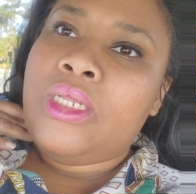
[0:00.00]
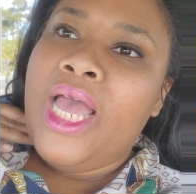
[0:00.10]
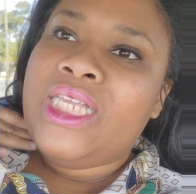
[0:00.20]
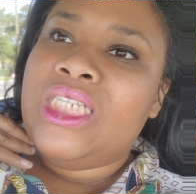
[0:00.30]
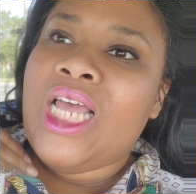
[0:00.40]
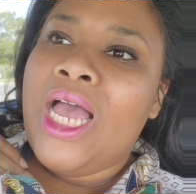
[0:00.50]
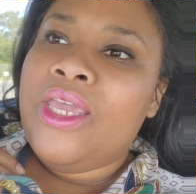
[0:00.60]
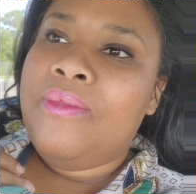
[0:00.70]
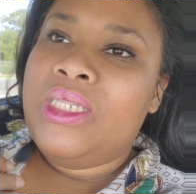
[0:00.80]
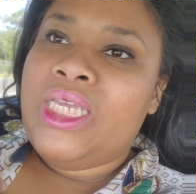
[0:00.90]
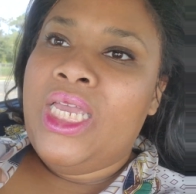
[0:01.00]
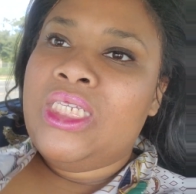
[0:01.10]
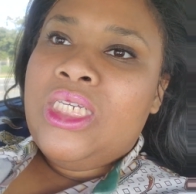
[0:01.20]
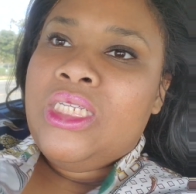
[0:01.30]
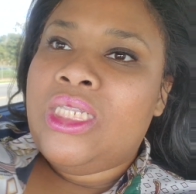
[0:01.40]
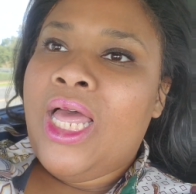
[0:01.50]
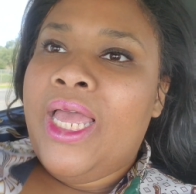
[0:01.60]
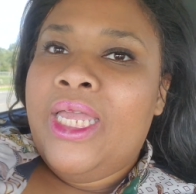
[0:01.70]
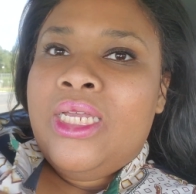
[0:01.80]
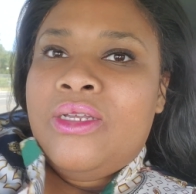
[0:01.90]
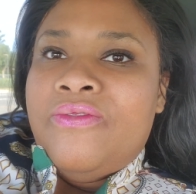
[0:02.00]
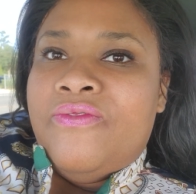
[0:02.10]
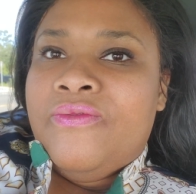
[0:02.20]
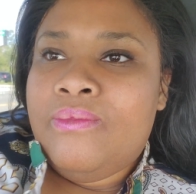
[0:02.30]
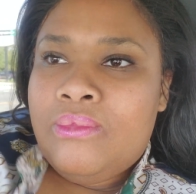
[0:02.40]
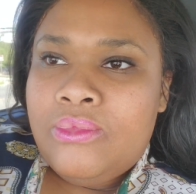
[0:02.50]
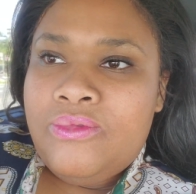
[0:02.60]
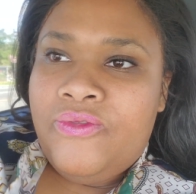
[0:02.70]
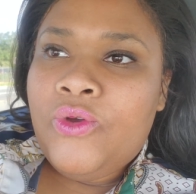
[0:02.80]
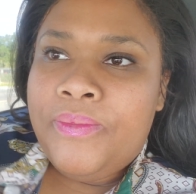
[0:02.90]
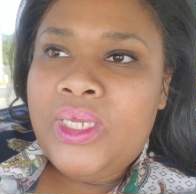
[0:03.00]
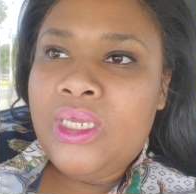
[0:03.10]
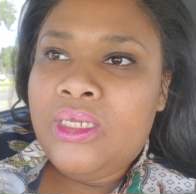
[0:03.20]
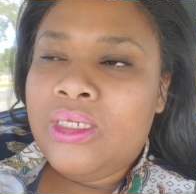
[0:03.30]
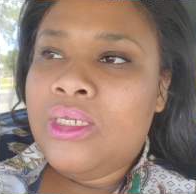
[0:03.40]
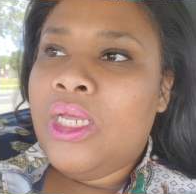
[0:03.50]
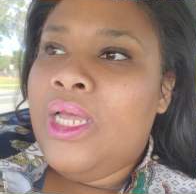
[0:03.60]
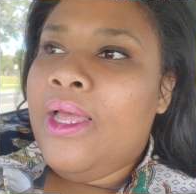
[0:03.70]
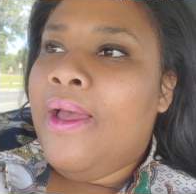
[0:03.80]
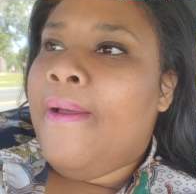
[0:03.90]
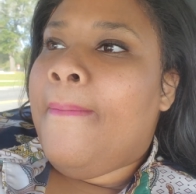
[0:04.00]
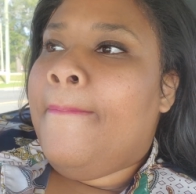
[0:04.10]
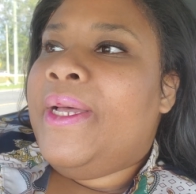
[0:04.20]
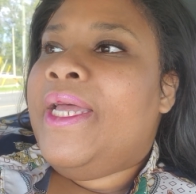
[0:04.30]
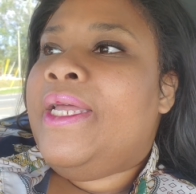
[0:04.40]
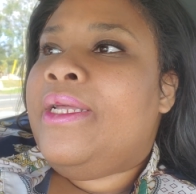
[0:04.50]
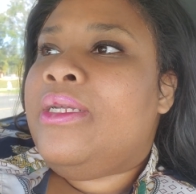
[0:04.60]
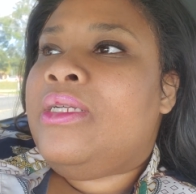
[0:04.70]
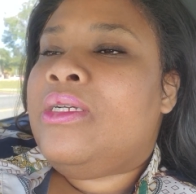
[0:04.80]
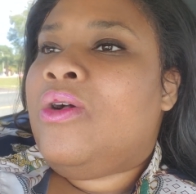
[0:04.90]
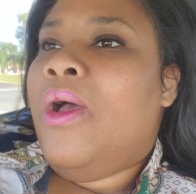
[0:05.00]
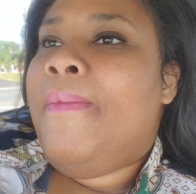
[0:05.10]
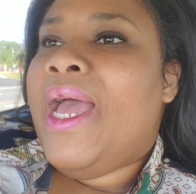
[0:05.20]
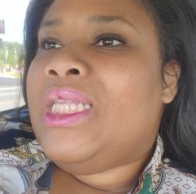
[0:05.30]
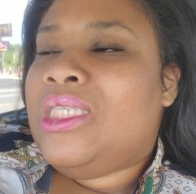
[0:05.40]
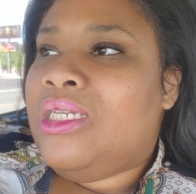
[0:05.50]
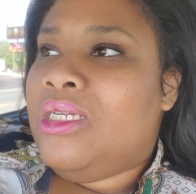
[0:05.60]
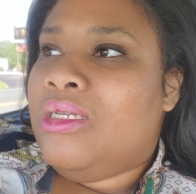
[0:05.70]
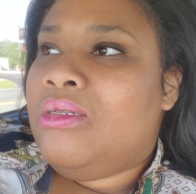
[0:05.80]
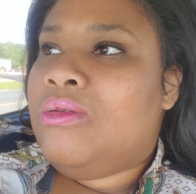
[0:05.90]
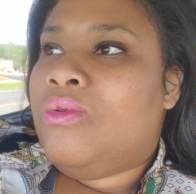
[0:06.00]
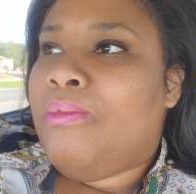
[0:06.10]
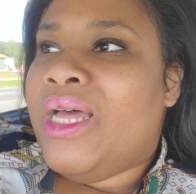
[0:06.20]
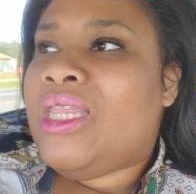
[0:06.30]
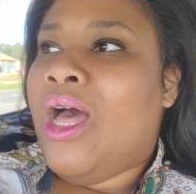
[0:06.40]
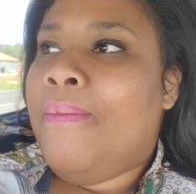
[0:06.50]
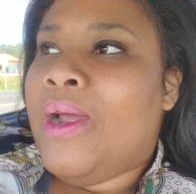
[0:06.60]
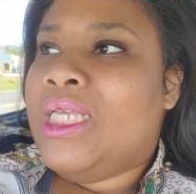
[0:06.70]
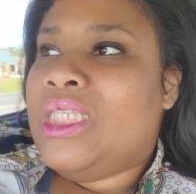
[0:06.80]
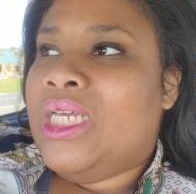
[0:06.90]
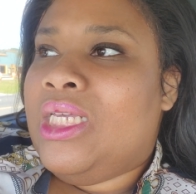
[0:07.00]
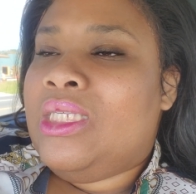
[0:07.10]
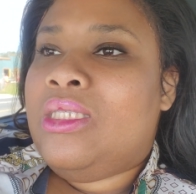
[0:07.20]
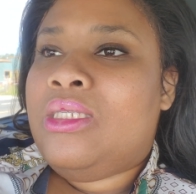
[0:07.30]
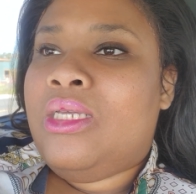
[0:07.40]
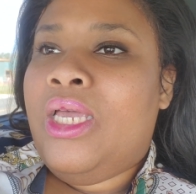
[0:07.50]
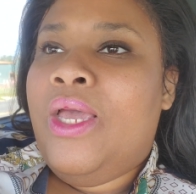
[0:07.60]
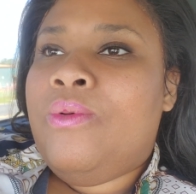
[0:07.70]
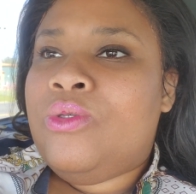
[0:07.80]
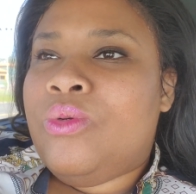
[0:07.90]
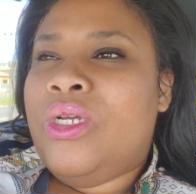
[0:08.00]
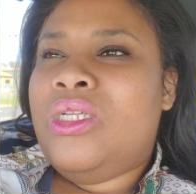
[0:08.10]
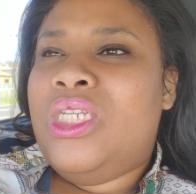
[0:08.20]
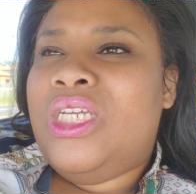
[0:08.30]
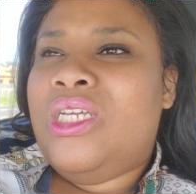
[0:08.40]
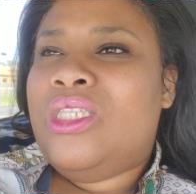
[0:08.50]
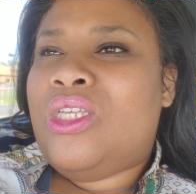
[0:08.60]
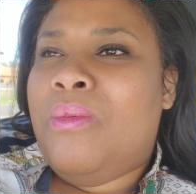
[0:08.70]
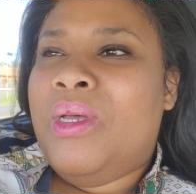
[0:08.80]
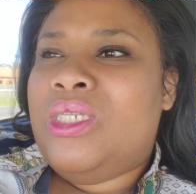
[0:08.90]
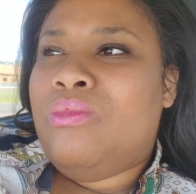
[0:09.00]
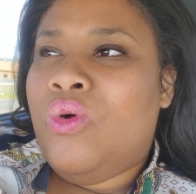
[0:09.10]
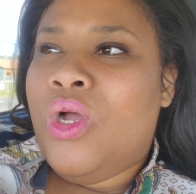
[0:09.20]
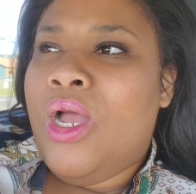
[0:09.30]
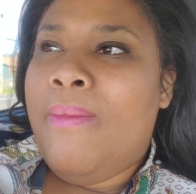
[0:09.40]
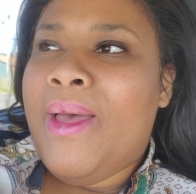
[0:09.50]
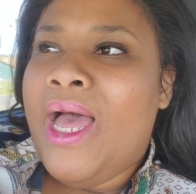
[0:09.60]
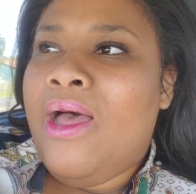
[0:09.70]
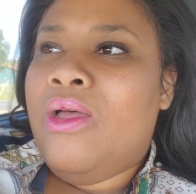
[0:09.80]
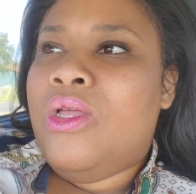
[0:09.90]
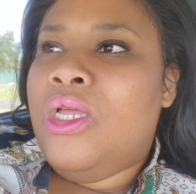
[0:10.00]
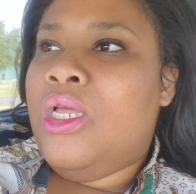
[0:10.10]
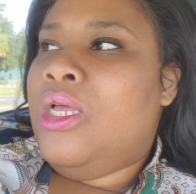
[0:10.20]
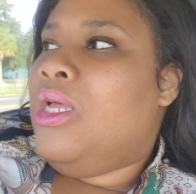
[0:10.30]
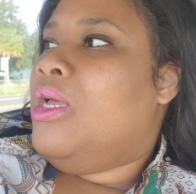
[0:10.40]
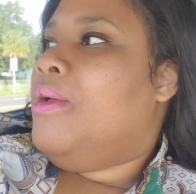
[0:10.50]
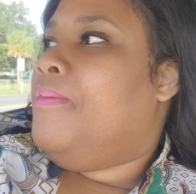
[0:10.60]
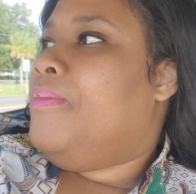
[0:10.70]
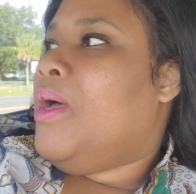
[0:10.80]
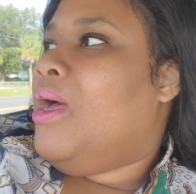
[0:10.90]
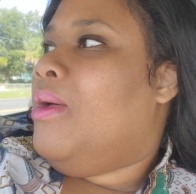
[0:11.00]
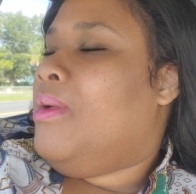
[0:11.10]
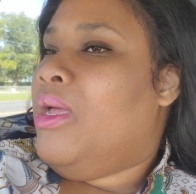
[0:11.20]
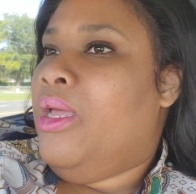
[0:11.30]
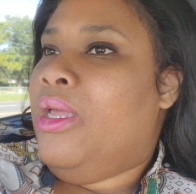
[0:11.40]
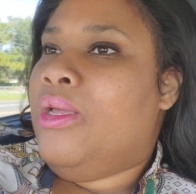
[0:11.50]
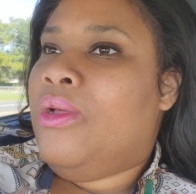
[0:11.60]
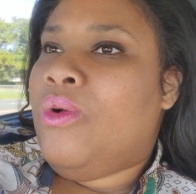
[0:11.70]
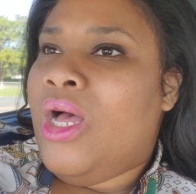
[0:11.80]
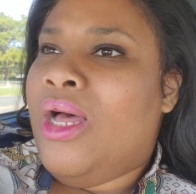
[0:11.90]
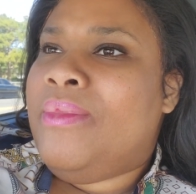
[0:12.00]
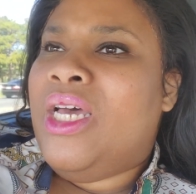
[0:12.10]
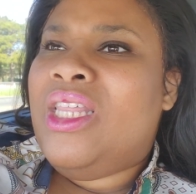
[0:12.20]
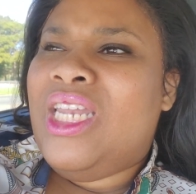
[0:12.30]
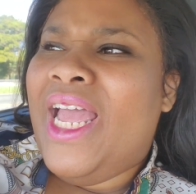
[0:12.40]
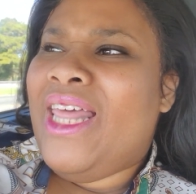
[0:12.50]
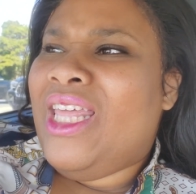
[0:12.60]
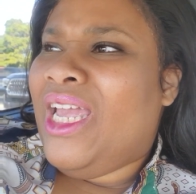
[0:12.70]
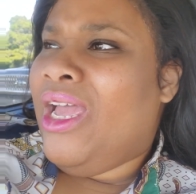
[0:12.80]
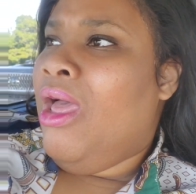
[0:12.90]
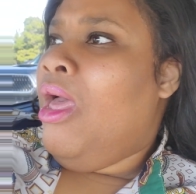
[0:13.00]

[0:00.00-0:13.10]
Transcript: as a documentation, like, for me. But going back to my thought process, it was real deal so much more about the other day, I think.